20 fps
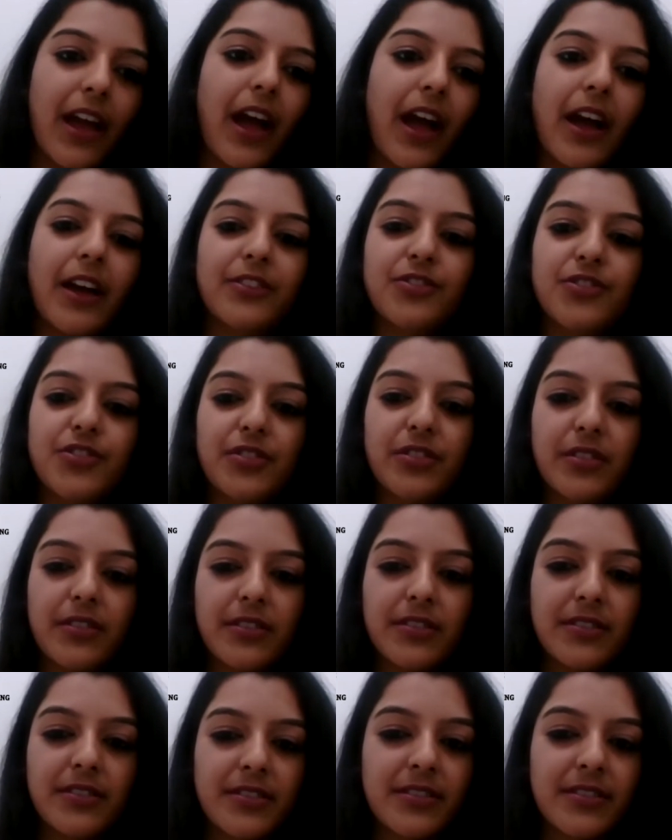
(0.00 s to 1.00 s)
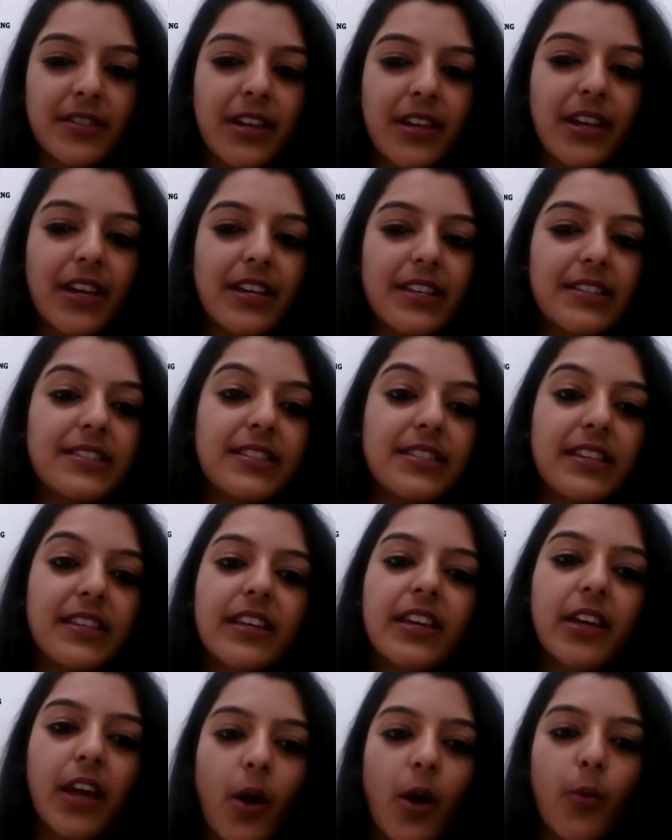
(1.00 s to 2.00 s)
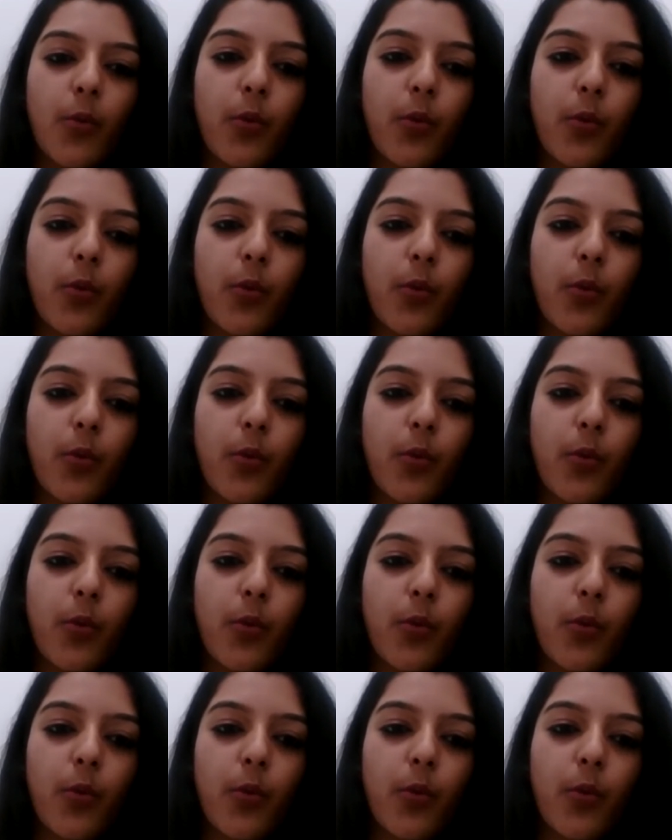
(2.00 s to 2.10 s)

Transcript: and just see